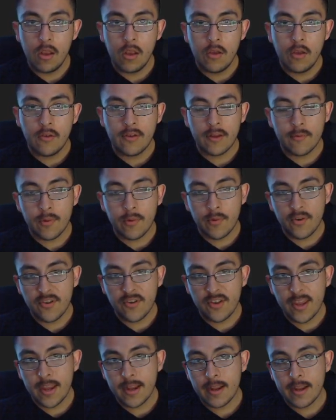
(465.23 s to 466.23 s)
Like we were
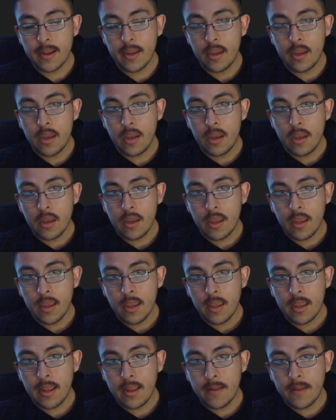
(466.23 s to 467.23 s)
saying,
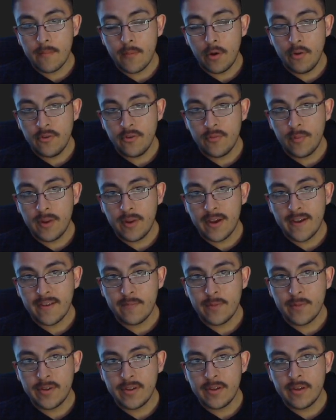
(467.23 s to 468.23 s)
it multiplies, but
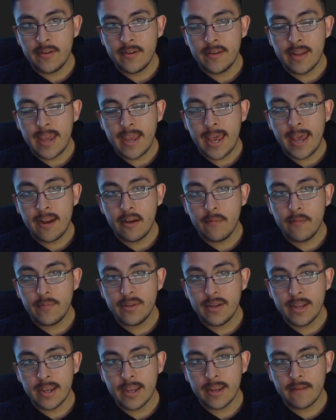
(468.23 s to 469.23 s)
it doesn't add up to
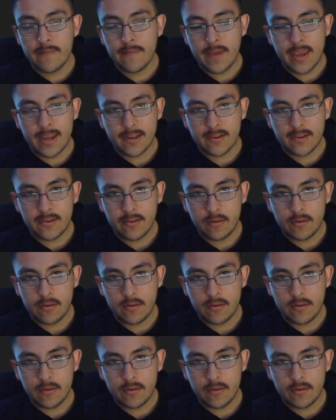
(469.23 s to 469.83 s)
negative x.